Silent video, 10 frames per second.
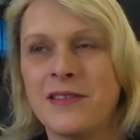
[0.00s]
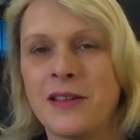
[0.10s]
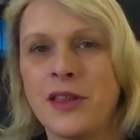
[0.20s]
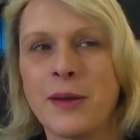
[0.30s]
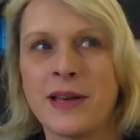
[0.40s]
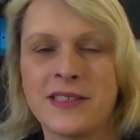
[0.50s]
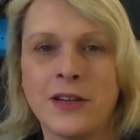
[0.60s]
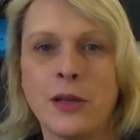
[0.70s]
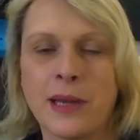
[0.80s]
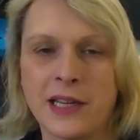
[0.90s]
the thing about
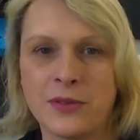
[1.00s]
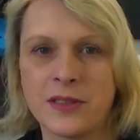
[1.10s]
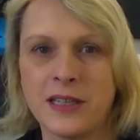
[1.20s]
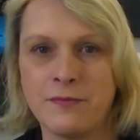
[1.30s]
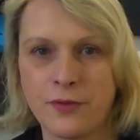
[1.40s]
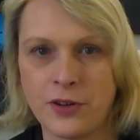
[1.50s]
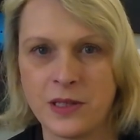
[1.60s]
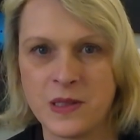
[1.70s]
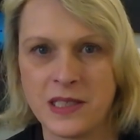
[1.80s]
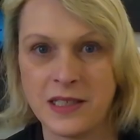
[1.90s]
solar panels in
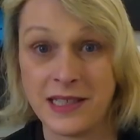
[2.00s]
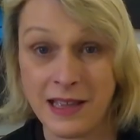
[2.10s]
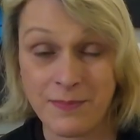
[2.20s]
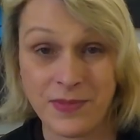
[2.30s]
France is they're,